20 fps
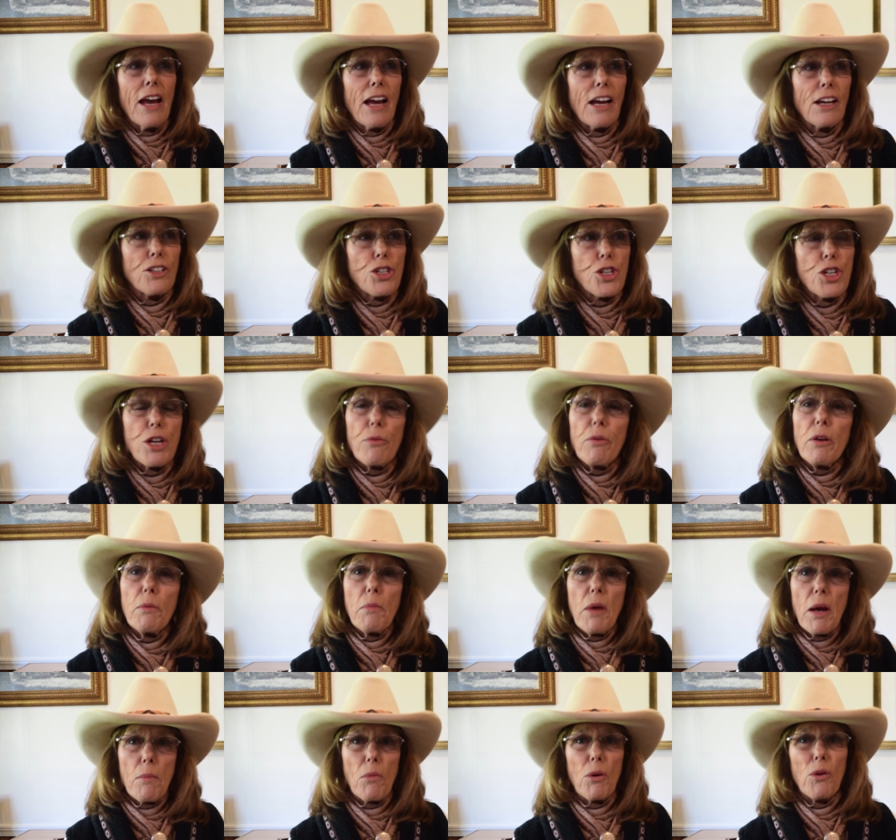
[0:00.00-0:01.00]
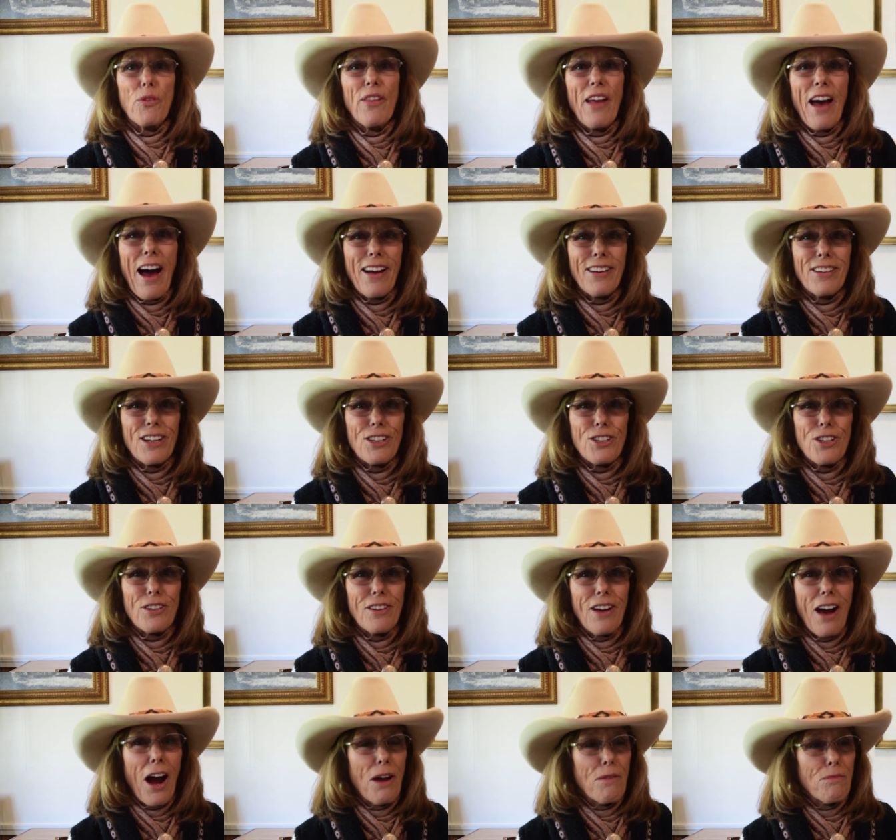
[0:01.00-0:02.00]
and she remembered that,
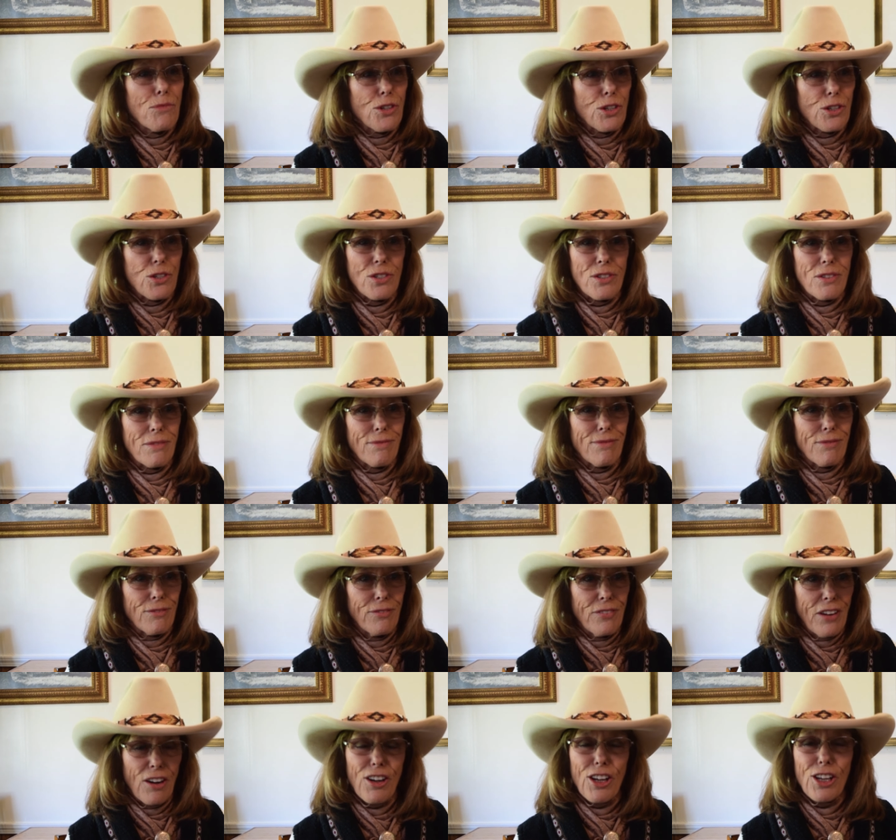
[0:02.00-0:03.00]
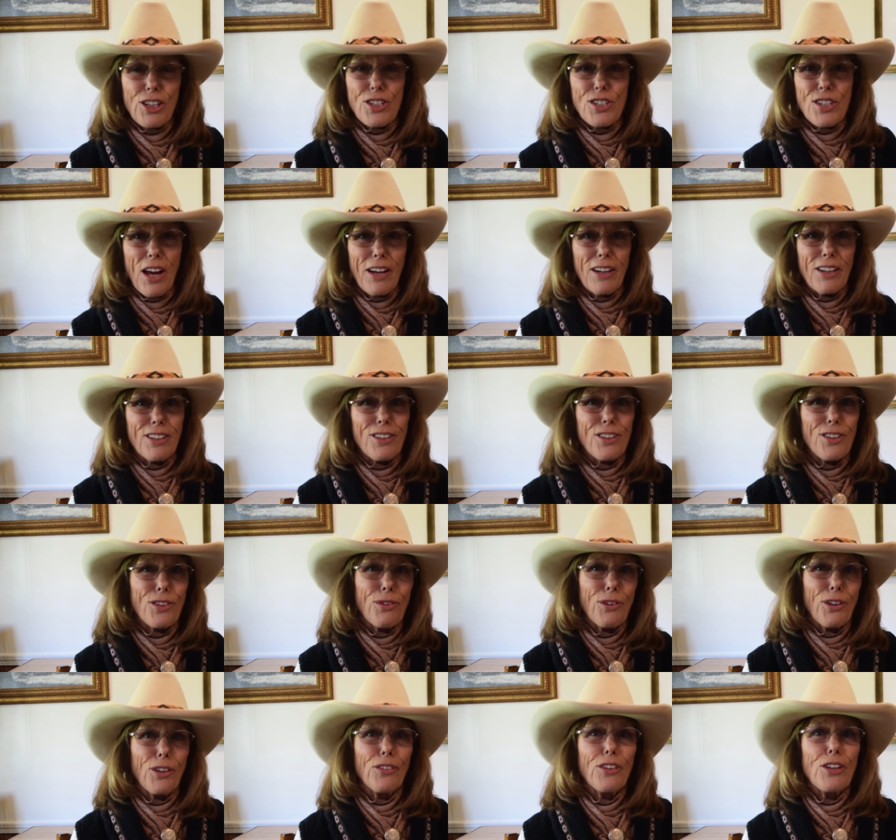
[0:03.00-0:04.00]
and I'm just very excited and
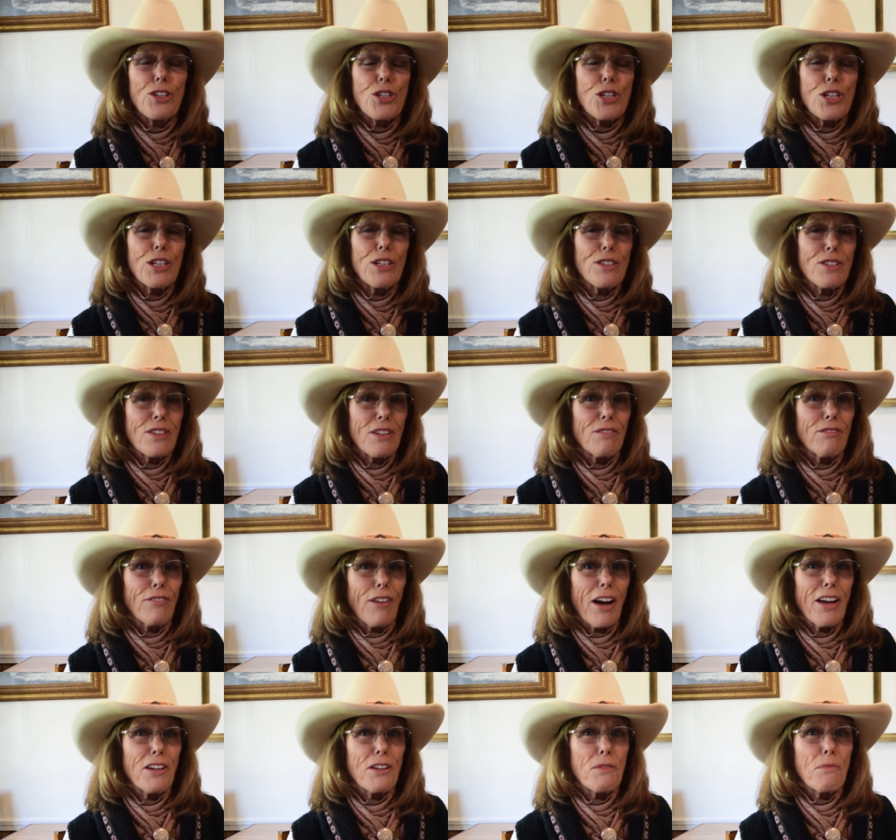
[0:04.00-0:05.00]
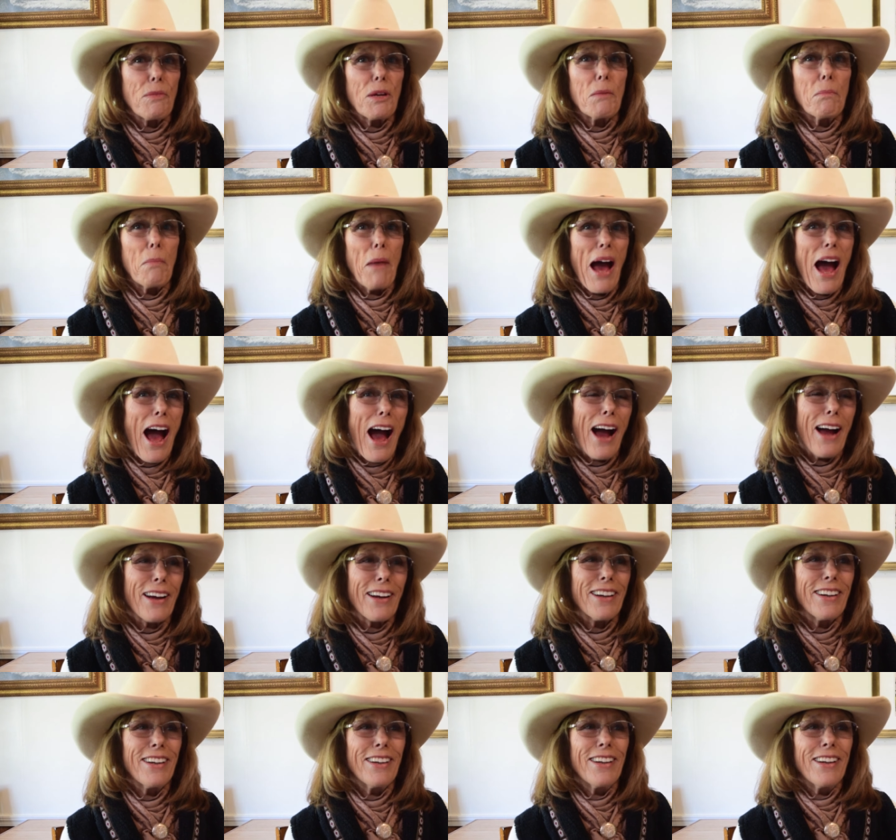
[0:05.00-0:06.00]
thrilled that she has invited me back.